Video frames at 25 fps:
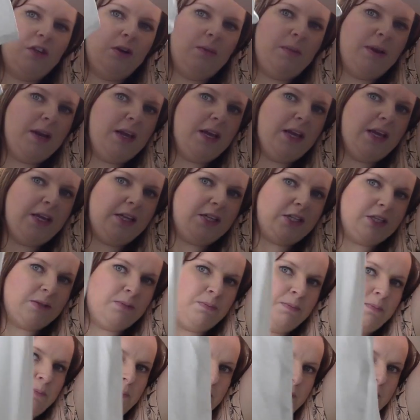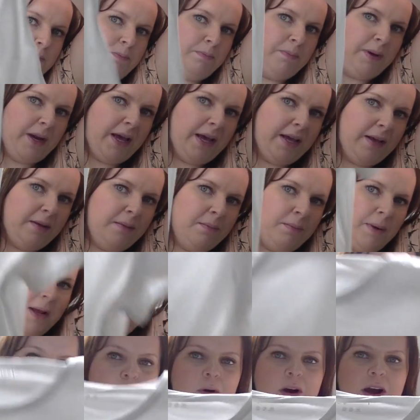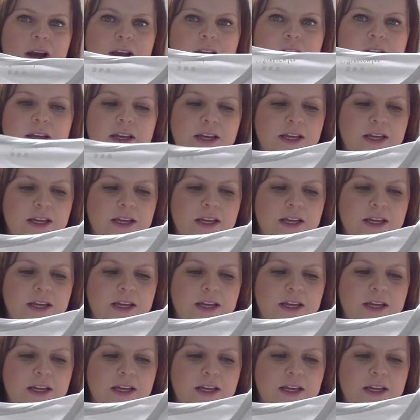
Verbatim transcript: too many just plain black and white